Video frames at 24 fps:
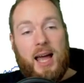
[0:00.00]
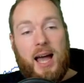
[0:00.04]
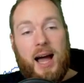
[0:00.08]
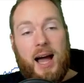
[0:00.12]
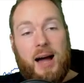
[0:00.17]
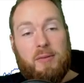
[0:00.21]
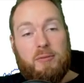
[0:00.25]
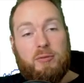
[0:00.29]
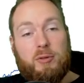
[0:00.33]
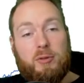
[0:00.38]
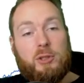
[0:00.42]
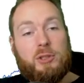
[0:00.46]
I'm
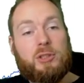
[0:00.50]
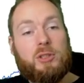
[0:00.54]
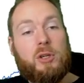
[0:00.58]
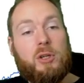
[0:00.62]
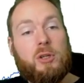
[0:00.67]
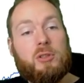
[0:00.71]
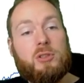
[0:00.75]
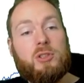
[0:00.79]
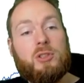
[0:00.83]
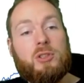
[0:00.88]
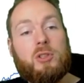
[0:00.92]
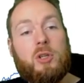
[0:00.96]
first going
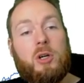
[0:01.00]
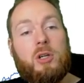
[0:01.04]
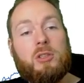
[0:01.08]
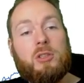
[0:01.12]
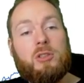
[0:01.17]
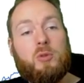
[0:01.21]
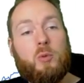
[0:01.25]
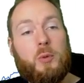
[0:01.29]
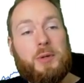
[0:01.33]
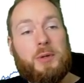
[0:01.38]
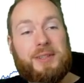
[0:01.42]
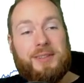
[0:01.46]
to start
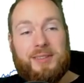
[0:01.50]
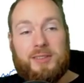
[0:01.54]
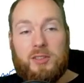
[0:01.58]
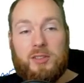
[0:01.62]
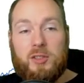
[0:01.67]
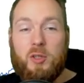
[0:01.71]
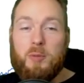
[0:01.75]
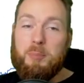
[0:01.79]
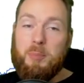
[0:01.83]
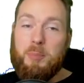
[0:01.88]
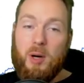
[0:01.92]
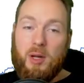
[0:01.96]
with
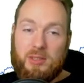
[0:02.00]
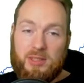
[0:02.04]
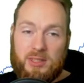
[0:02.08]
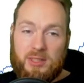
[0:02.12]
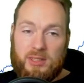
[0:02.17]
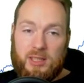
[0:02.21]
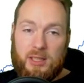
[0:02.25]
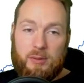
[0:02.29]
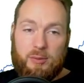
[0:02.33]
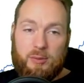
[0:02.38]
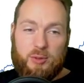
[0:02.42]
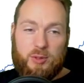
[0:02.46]
the
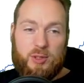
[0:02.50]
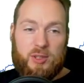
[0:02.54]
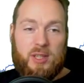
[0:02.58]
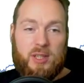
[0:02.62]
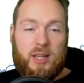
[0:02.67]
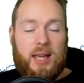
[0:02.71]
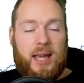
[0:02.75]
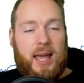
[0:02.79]
positives